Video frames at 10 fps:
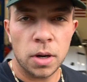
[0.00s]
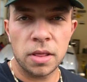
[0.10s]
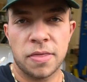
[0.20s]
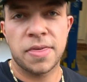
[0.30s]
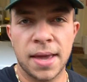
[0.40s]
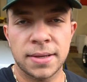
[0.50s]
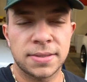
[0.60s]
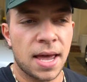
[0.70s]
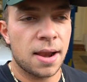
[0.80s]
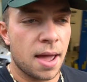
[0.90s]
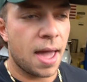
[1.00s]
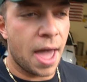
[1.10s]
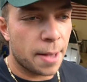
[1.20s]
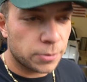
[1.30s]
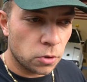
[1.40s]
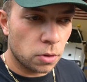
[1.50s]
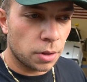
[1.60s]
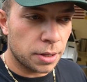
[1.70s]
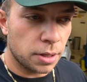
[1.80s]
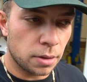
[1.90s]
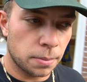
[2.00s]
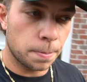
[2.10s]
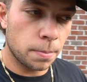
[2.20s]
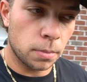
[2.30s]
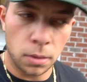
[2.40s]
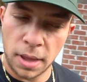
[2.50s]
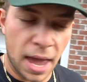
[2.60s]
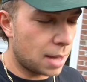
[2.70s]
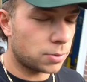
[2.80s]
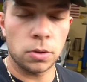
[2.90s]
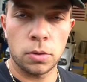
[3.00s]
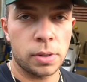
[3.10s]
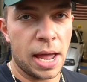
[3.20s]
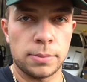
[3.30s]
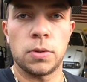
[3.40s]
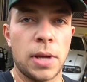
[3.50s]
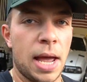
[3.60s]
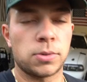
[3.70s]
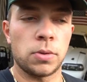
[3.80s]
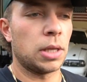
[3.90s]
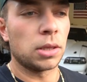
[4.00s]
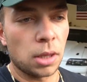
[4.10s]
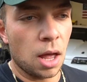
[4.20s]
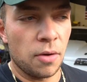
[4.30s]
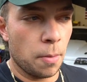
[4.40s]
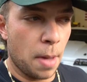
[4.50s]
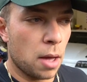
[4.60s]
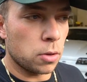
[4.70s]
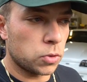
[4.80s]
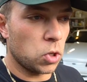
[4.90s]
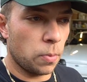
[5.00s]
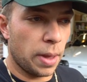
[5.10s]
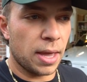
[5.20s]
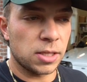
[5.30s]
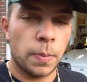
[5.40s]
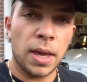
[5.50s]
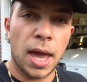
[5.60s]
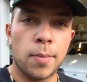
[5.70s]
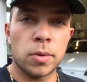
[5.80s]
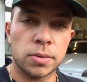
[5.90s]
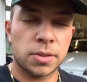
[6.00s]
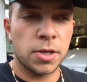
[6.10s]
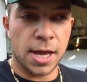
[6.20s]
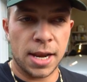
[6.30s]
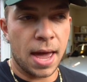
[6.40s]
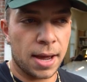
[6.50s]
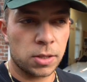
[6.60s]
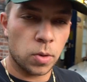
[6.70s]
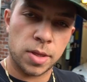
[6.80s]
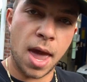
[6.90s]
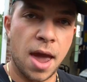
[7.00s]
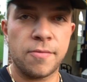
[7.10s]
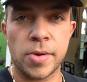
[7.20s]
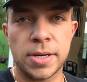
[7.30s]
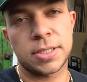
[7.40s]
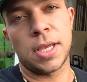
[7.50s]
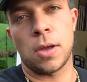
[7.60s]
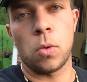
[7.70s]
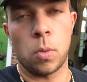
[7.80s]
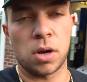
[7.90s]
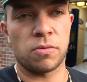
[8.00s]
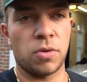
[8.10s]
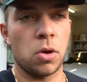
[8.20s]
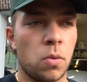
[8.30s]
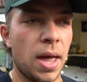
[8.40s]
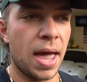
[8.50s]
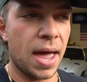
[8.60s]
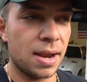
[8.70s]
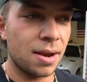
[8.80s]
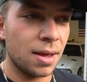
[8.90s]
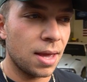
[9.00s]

of the things that I absolutely love about YouTube is being able to connect with every single one of you. And